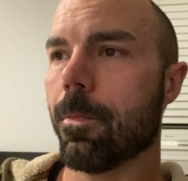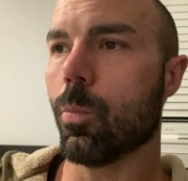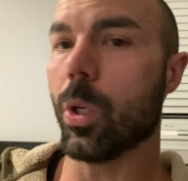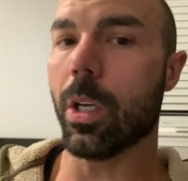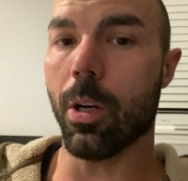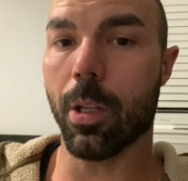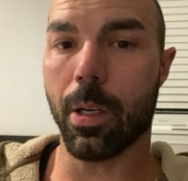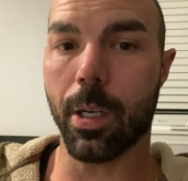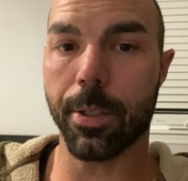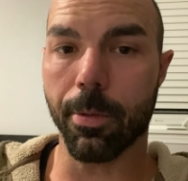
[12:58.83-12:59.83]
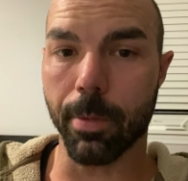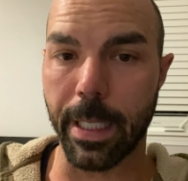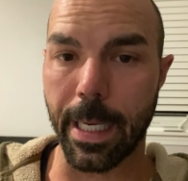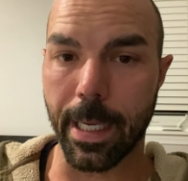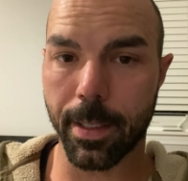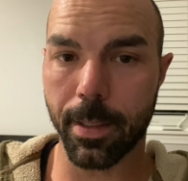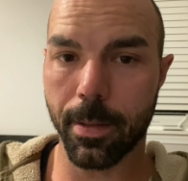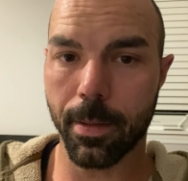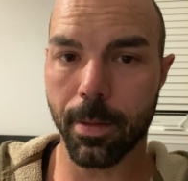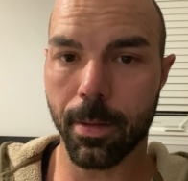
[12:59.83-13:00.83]
we all ought to react
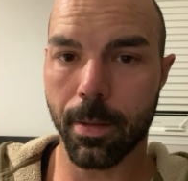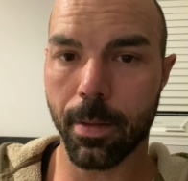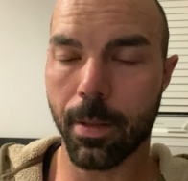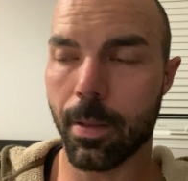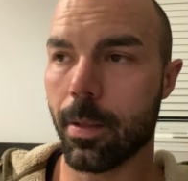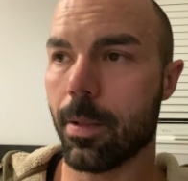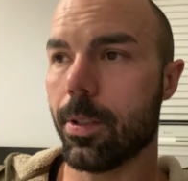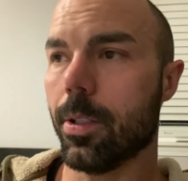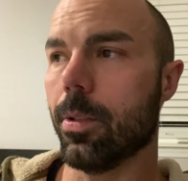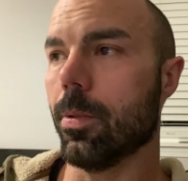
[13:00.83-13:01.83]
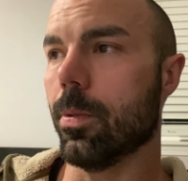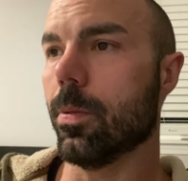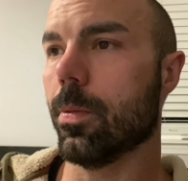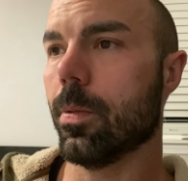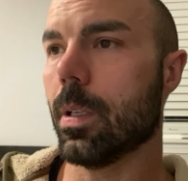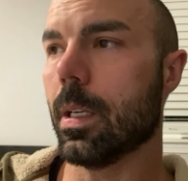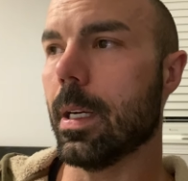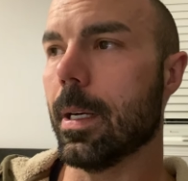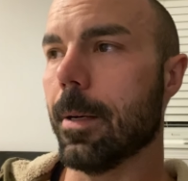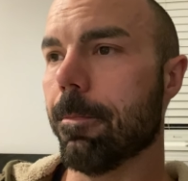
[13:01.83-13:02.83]
to
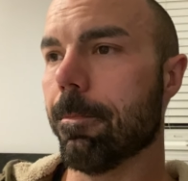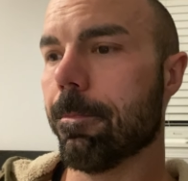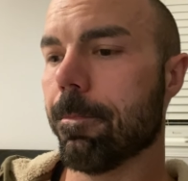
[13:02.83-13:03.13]
um,